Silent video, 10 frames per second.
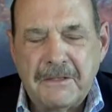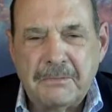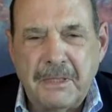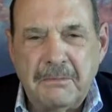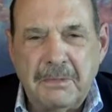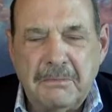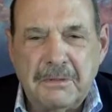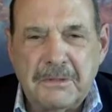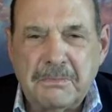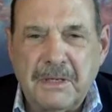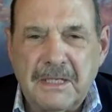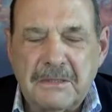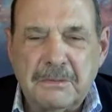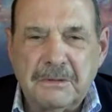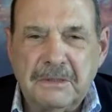many people as
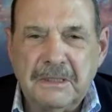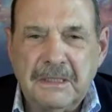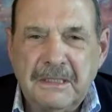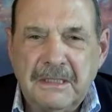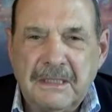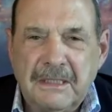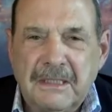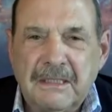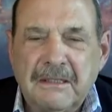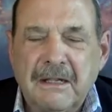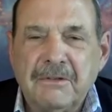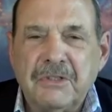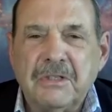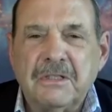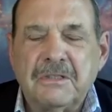possible have a
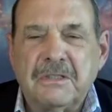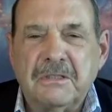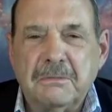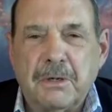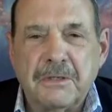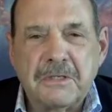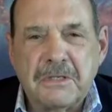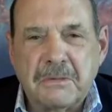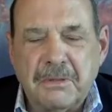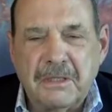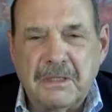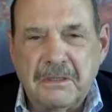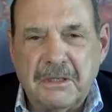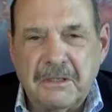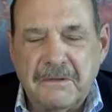chance to participate
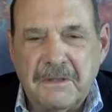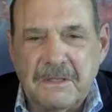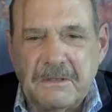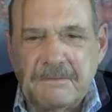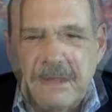in all of this.